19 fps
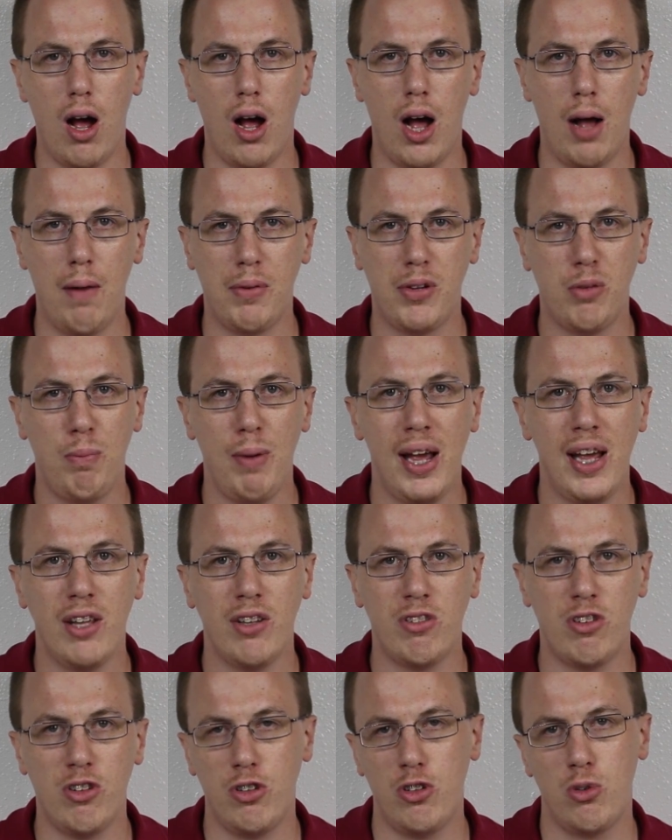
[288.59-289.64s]
of
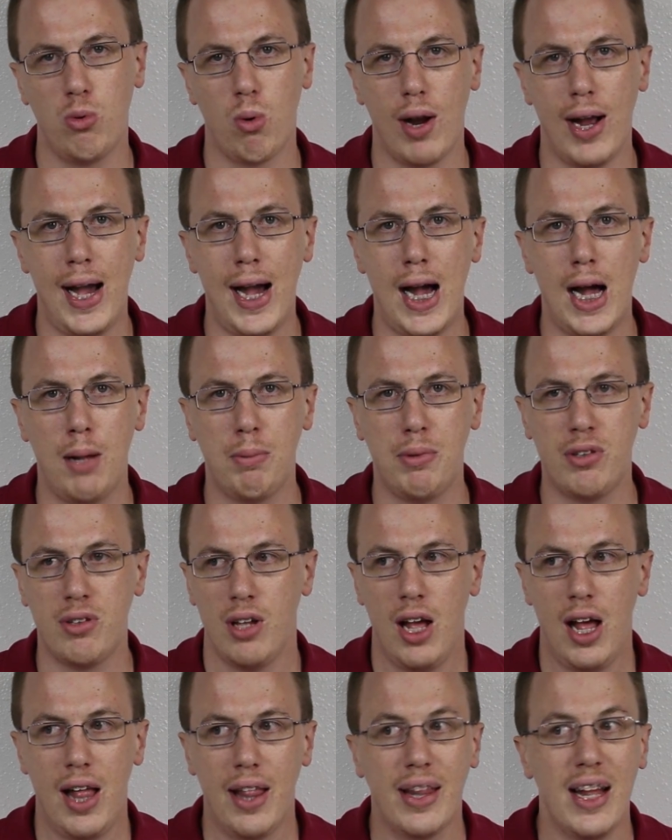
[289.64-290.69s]
space to store
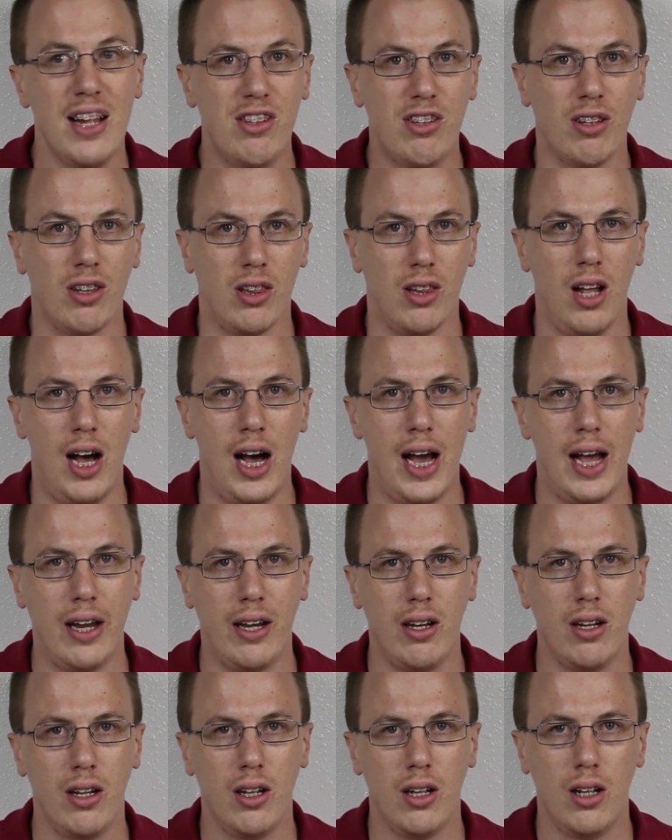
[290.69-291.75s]
apps. That's a
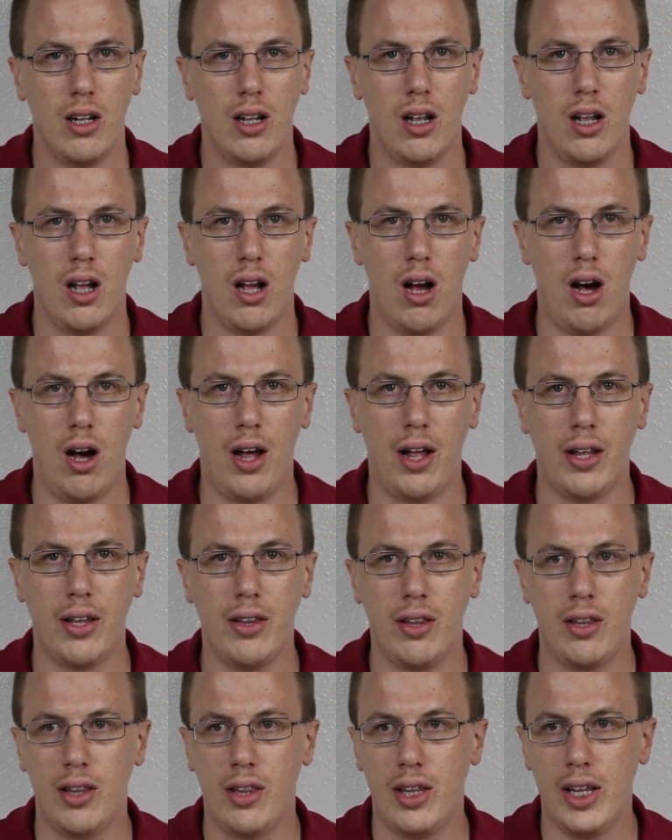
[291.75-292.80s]
lot.
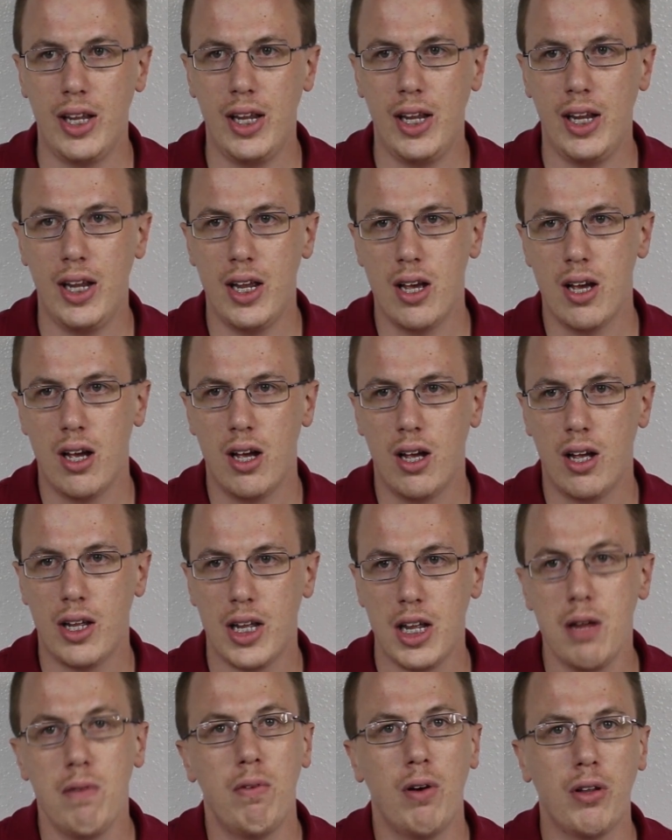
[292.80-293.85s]
On the
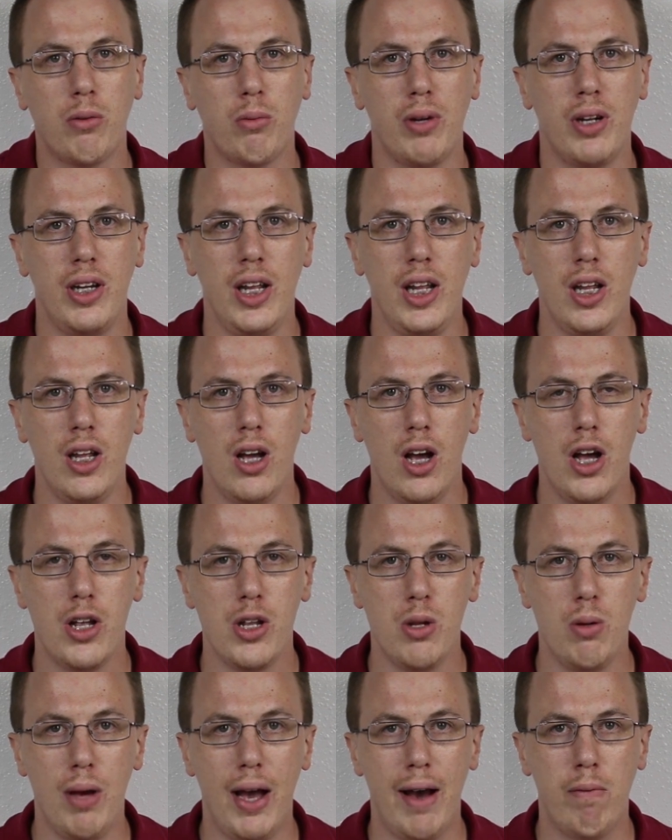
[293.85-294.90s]
Evo 3D,
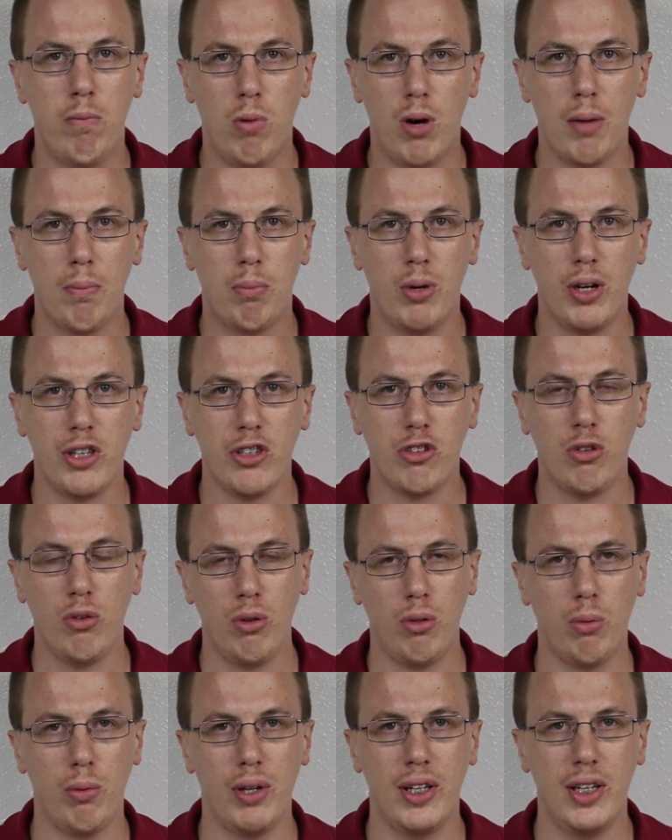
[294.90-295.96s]
you have
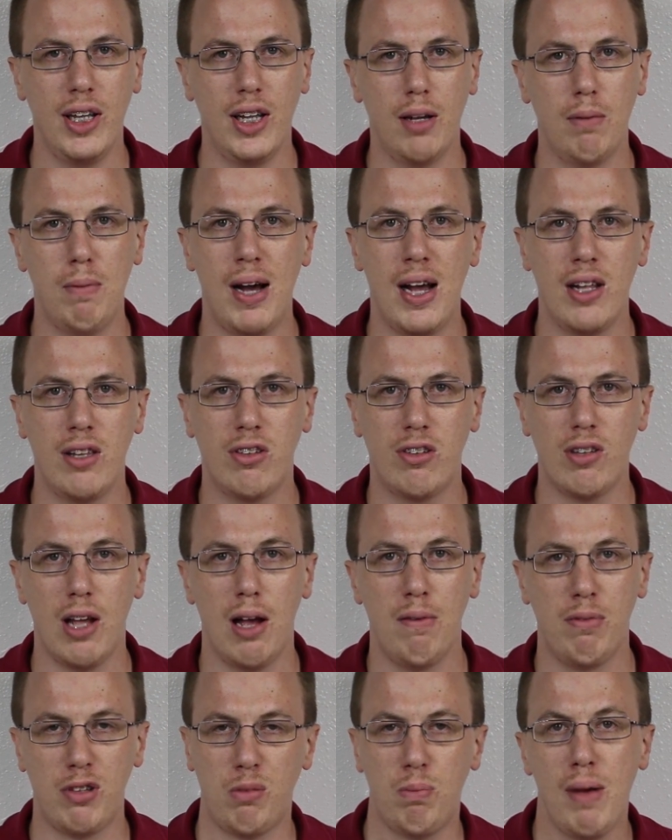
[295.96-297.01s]
1.23 gigabytes
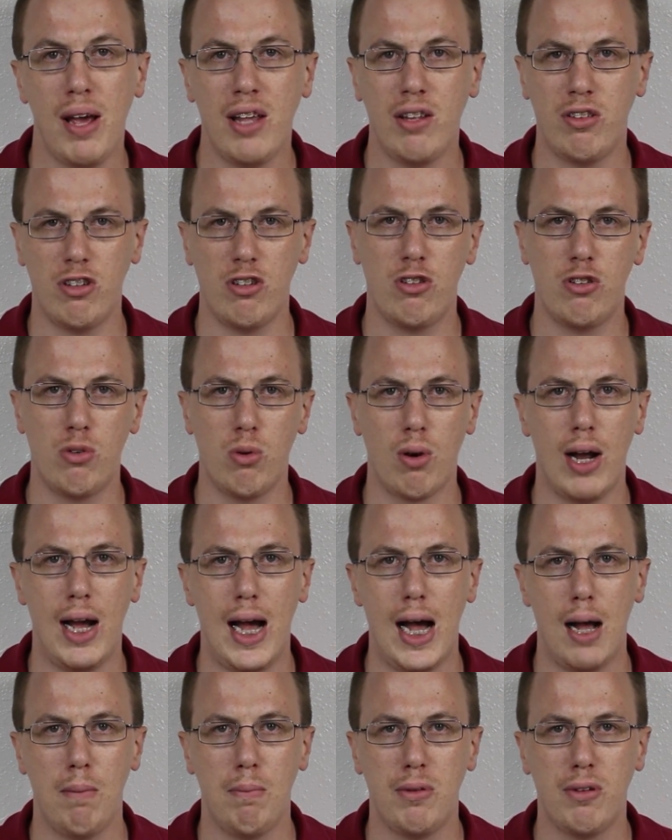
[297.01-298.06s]
of space to store
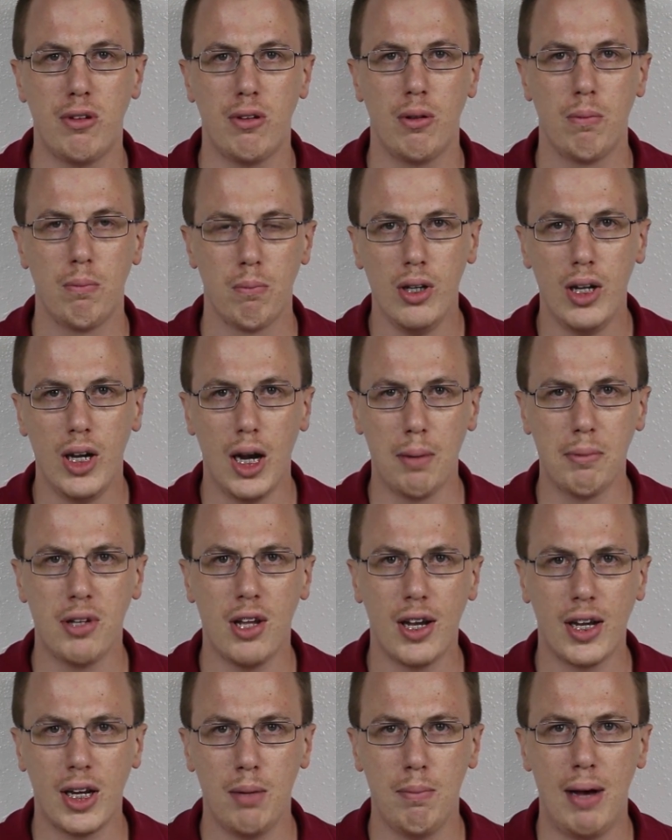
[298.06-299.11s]
apps. And I'm
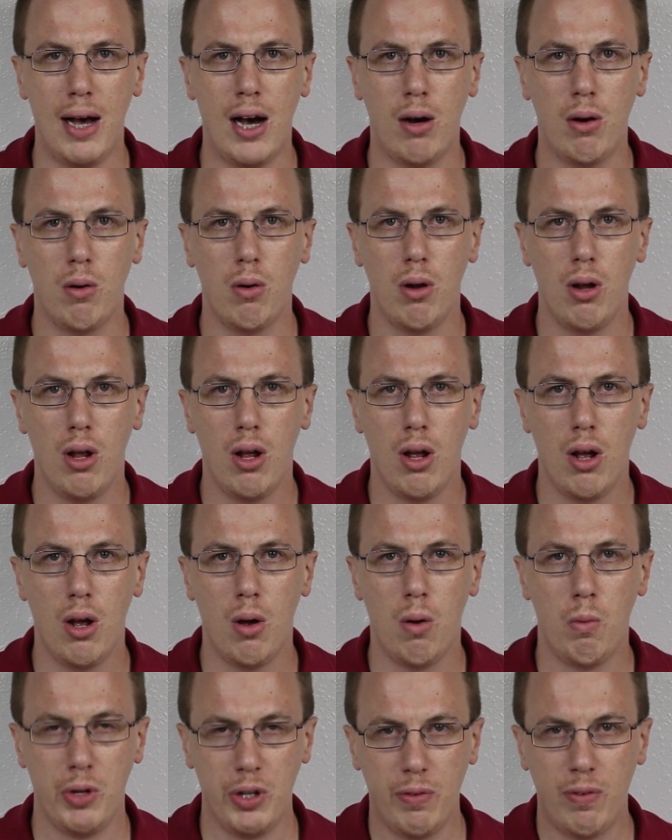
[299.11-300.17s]
talking about
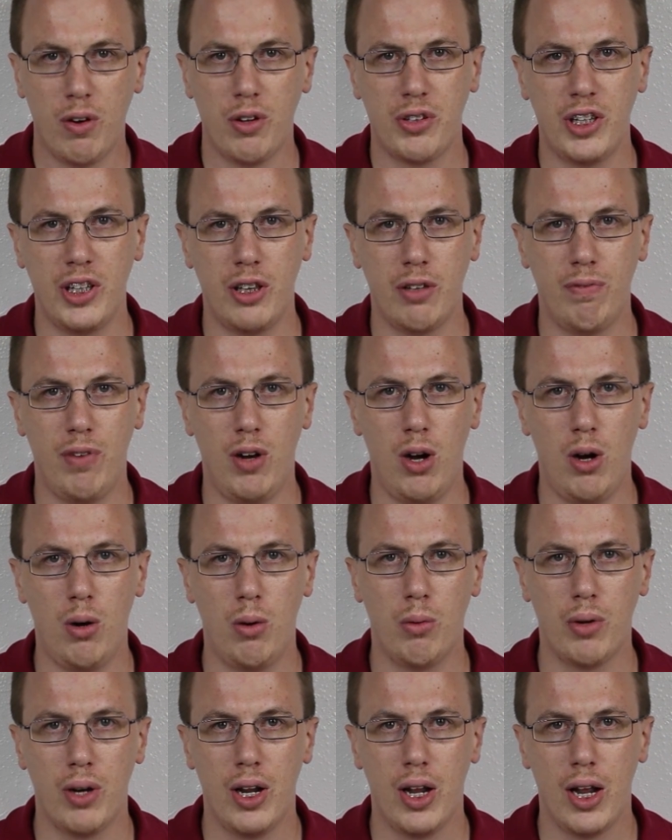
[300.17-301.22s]
when you first get the
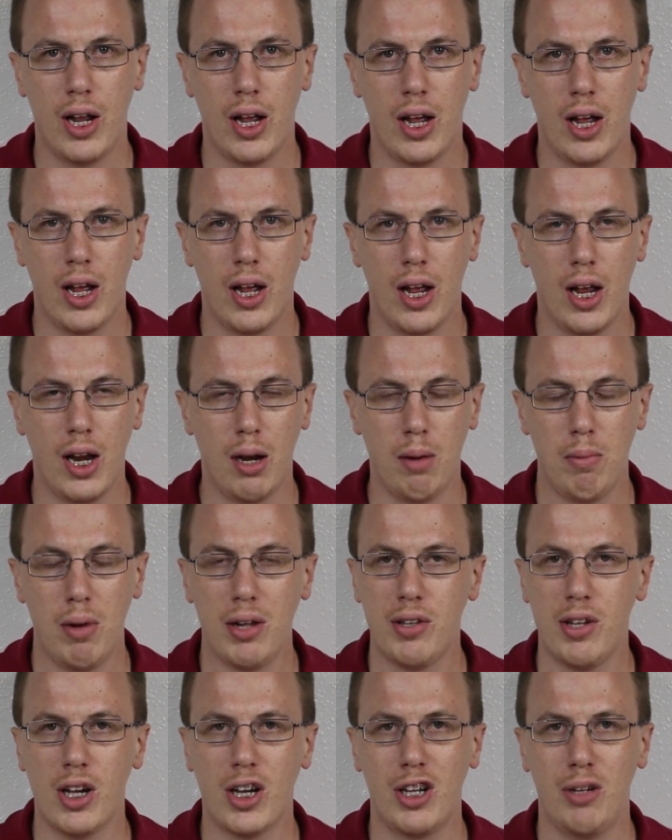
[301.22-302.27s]
phone And I'm
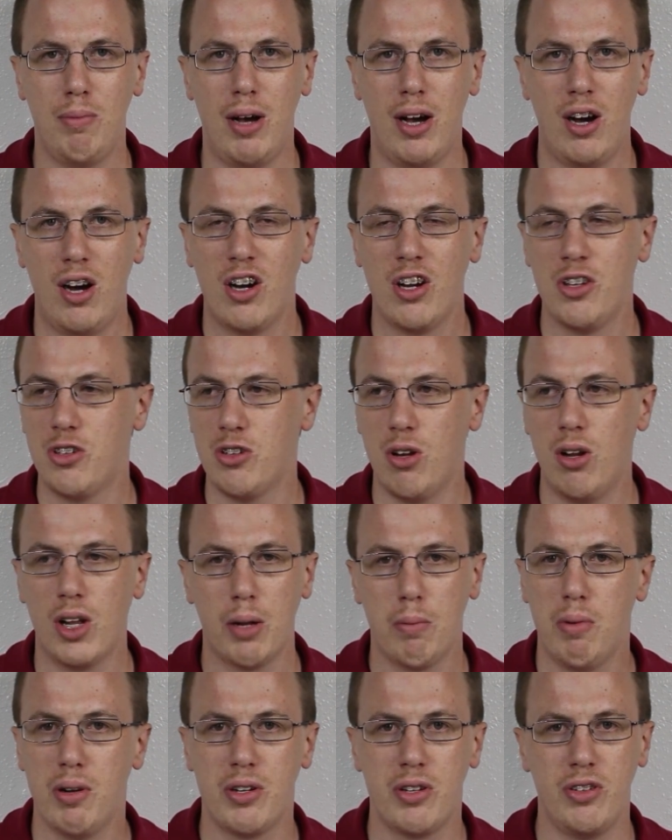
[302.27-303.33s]
not talking about
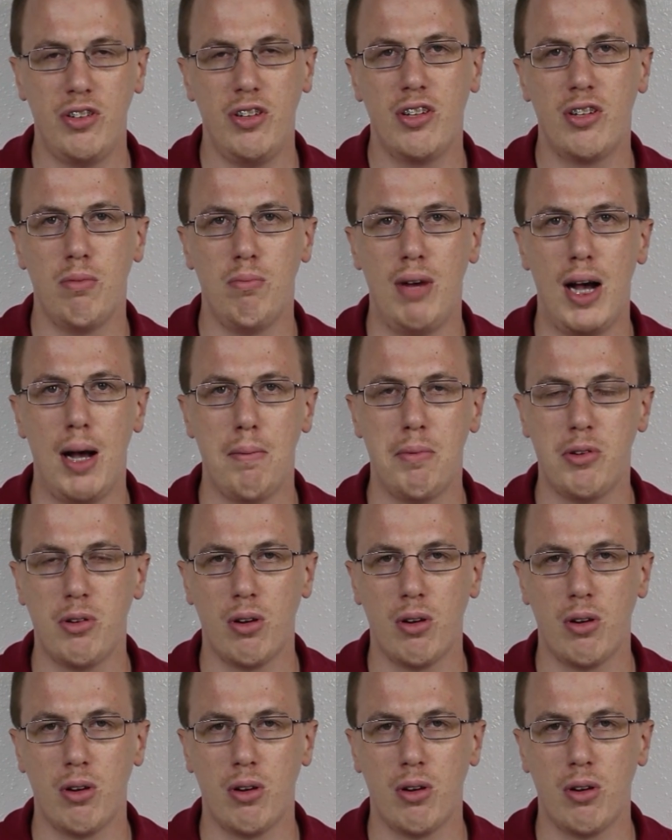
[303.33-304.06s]
uninstalling a bunch of system apps